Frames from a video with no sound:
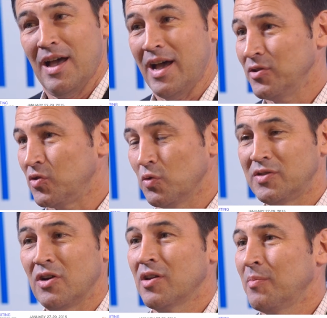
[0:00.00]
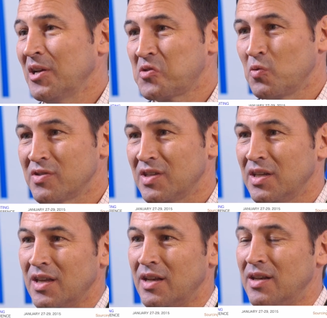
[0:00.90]
I enjoy talking about
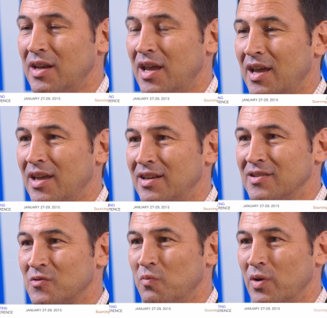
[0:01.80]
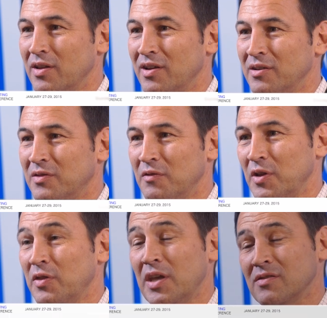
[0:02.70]
sourcing, and it's one of the
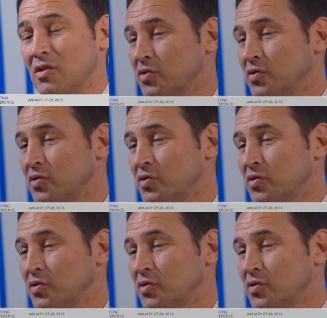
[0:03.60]
fun things.